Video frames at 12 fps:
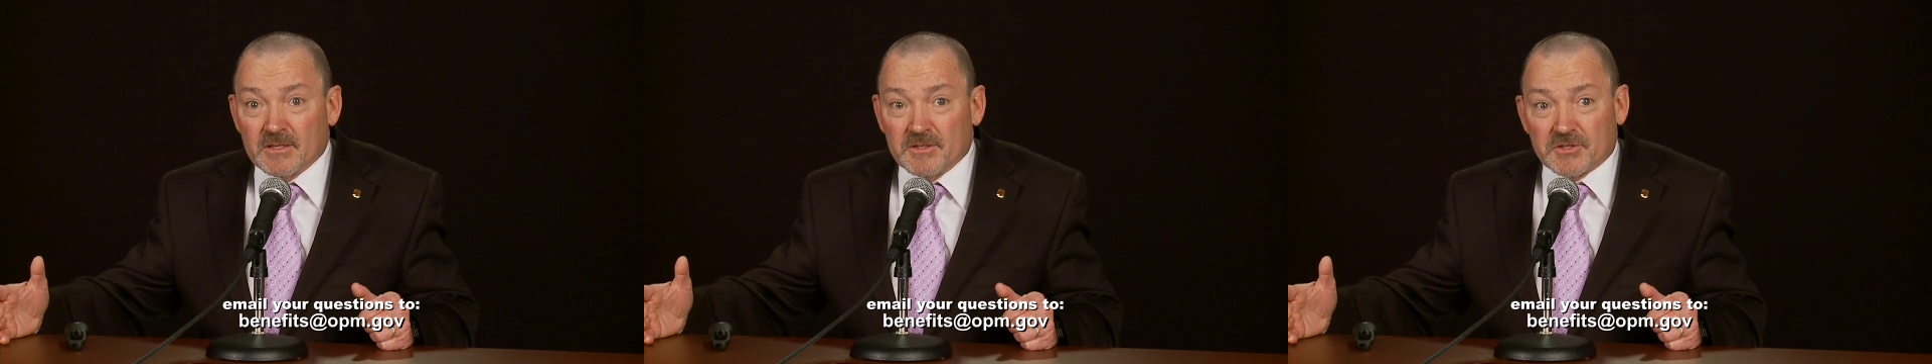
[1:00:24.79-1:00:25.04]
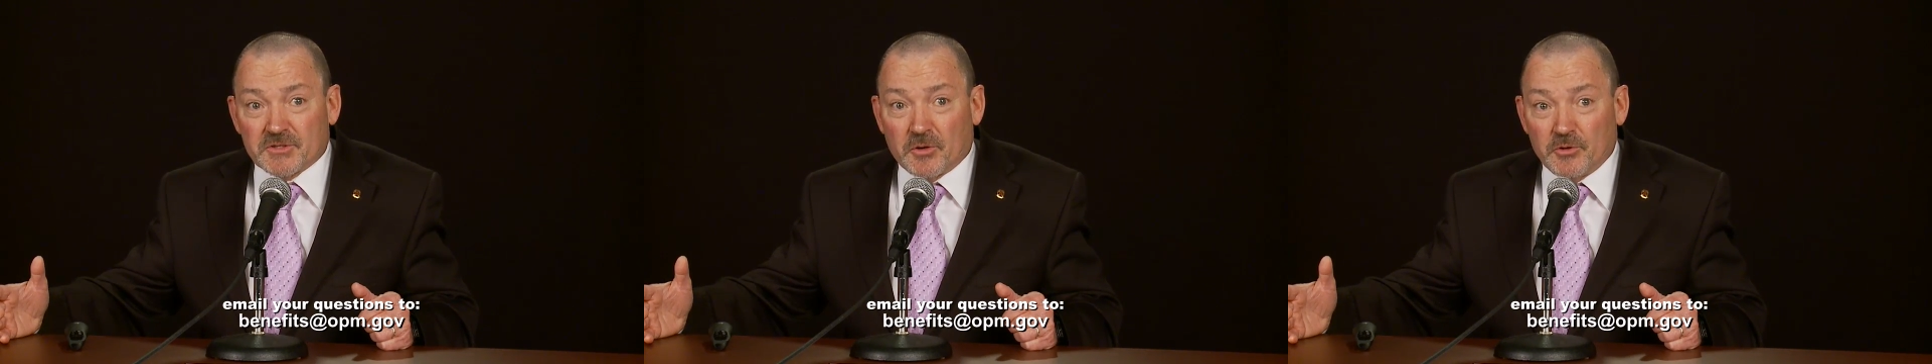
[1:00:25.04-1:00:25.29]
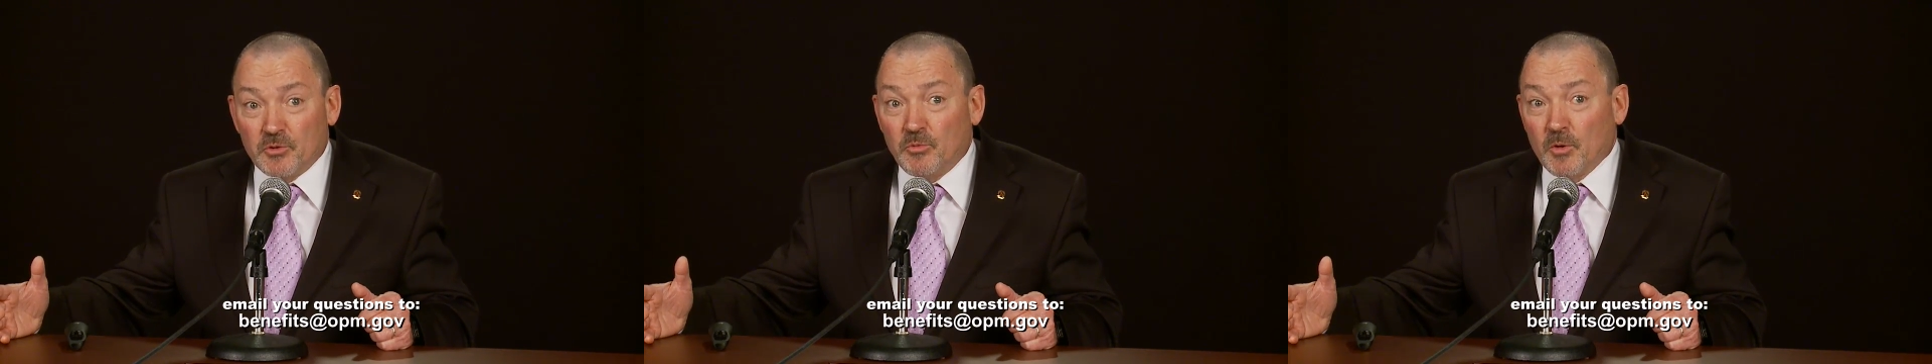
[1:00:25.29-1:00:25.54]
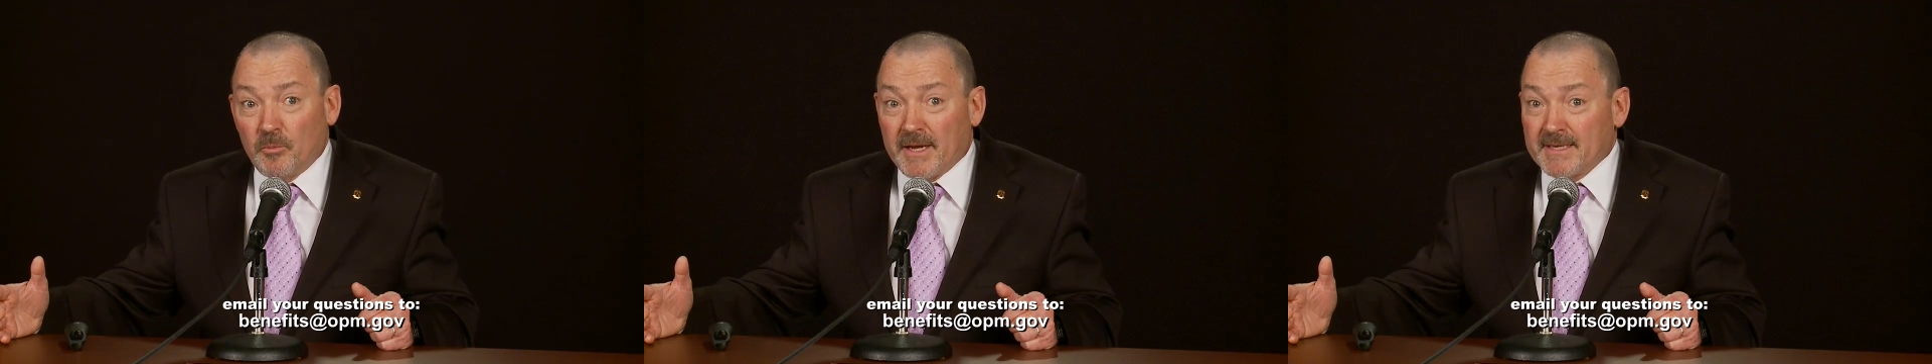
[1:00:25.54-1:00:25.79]
So you
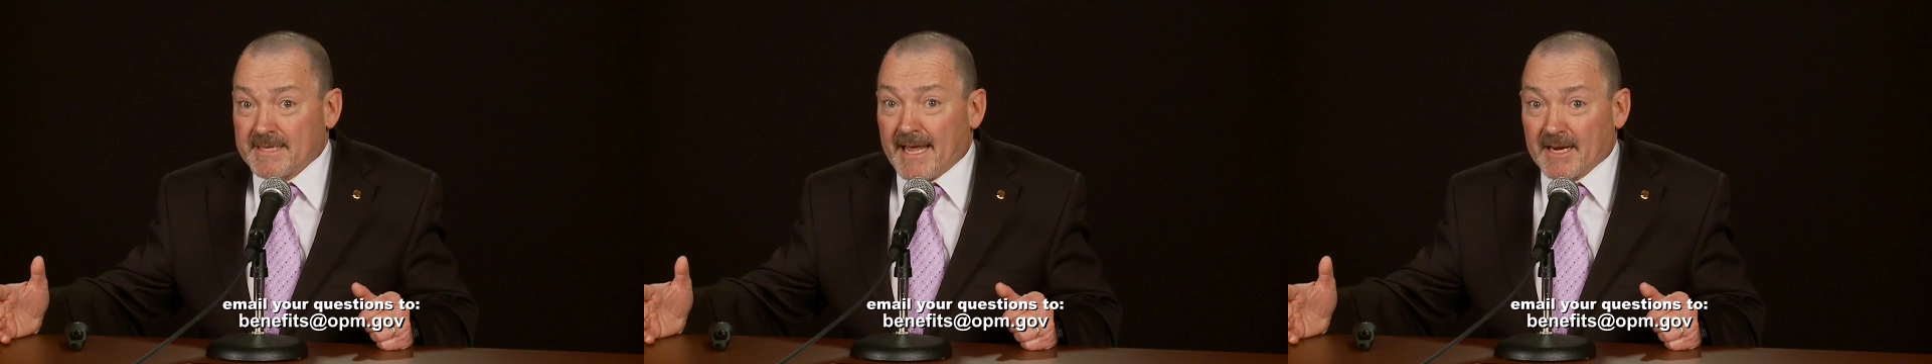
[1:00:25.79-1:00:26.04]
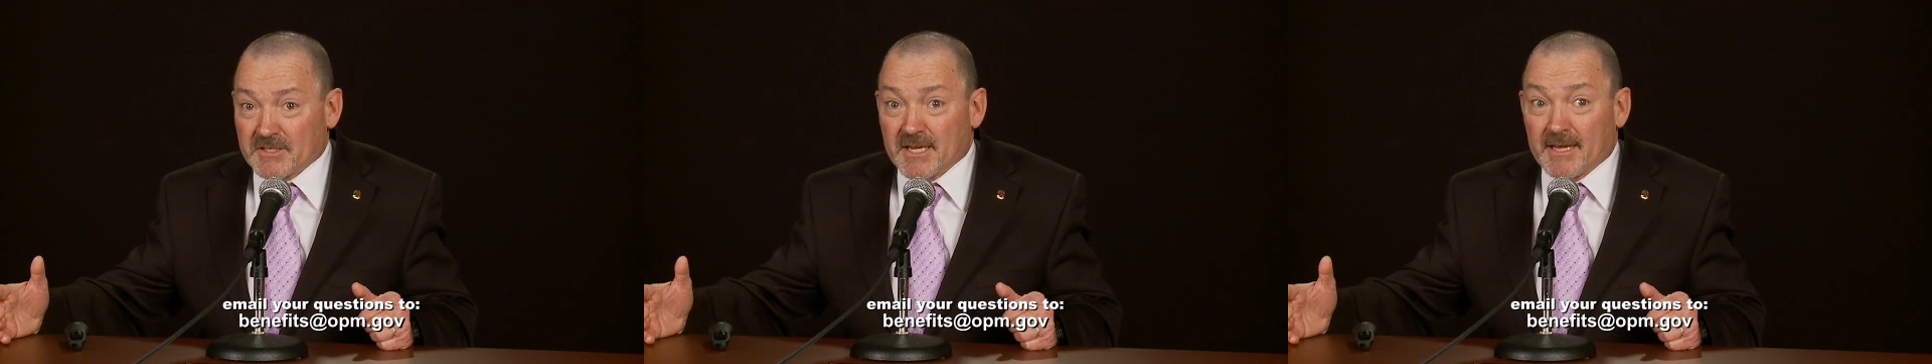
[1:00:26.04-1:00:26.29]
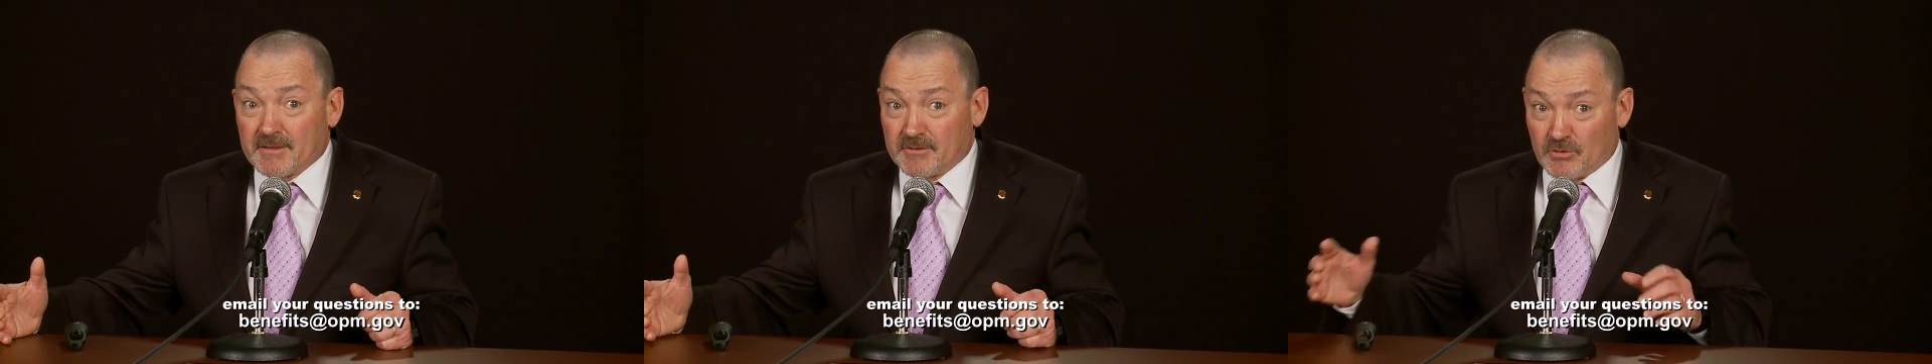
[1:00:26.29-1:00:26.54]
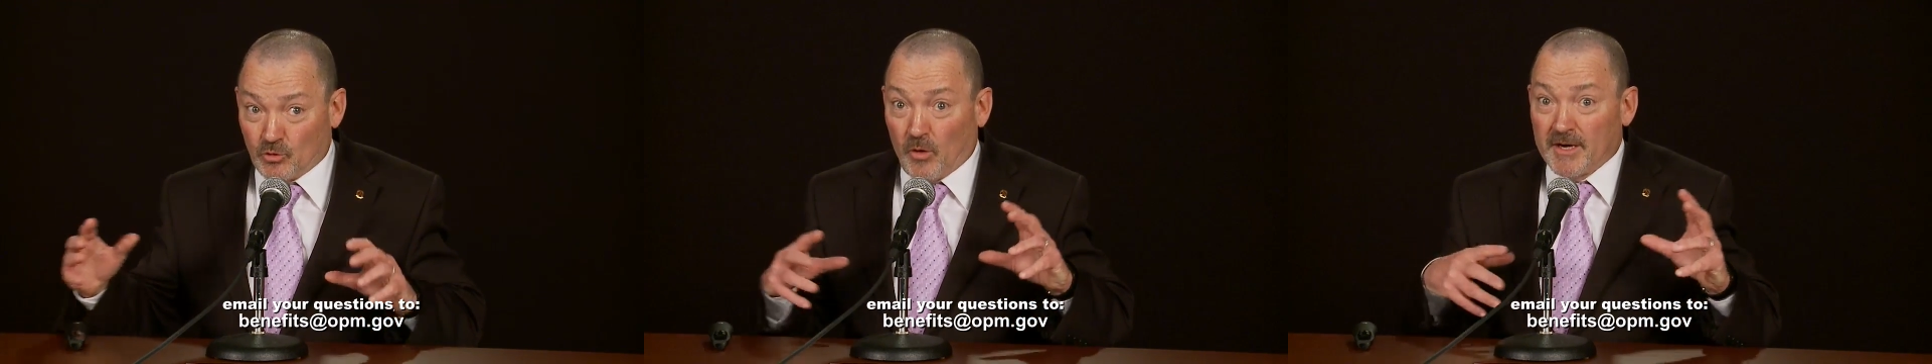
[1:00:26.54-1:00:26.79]
will pay tax on
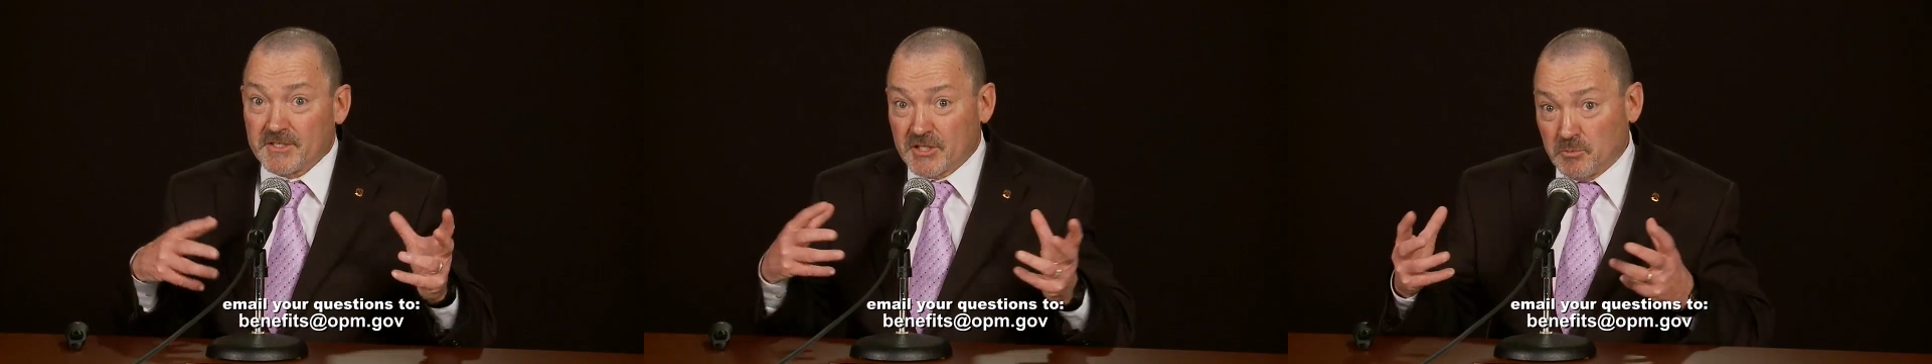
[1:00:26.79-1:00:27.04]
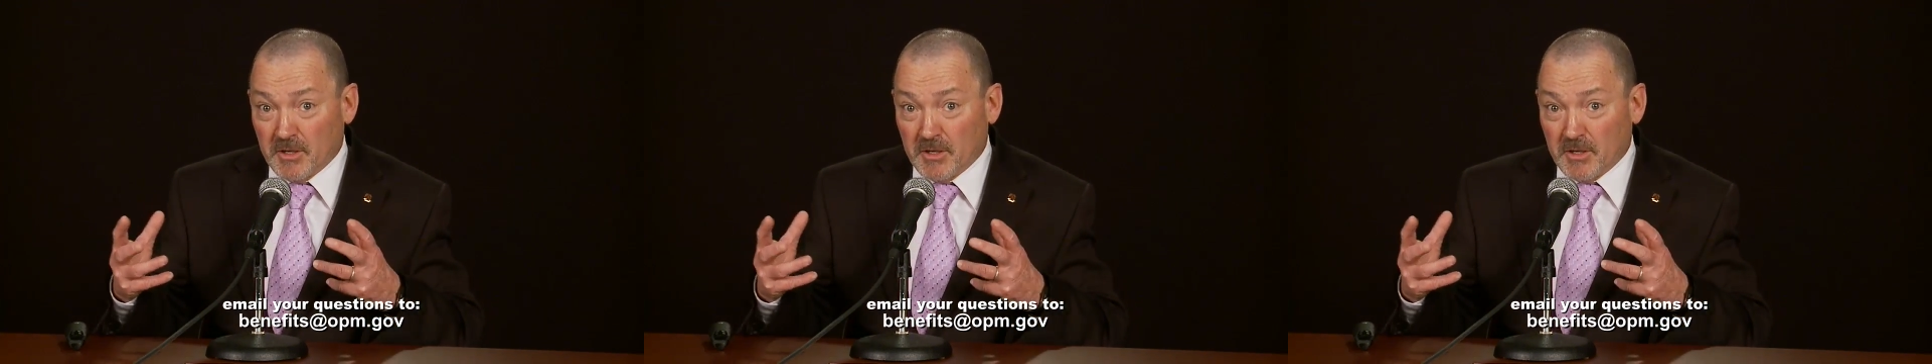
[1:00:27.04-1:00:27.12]
twice as